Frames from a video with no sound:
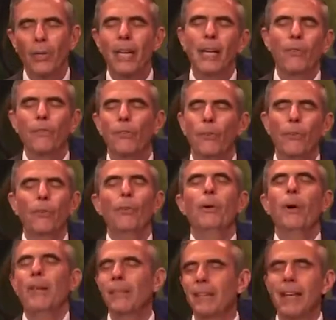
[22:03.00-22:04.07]
gives through
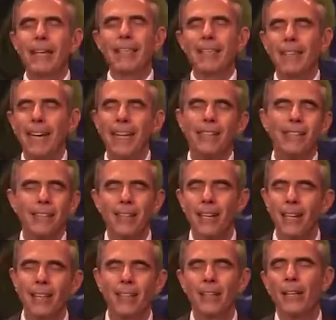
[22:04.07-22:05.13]
us and takes
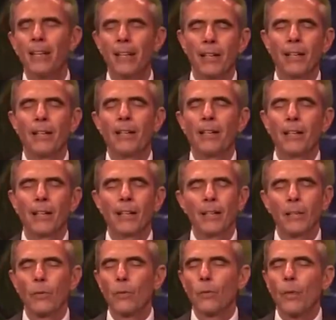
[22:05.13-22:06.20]
in
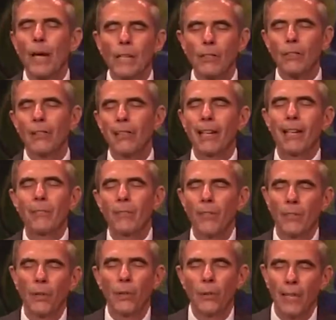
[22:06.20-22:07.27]
graciously of its
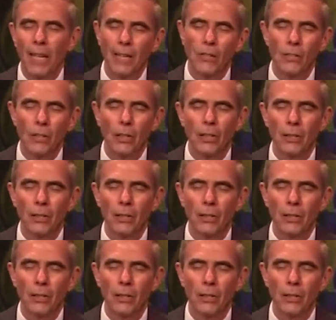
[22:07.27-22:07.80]
own nature.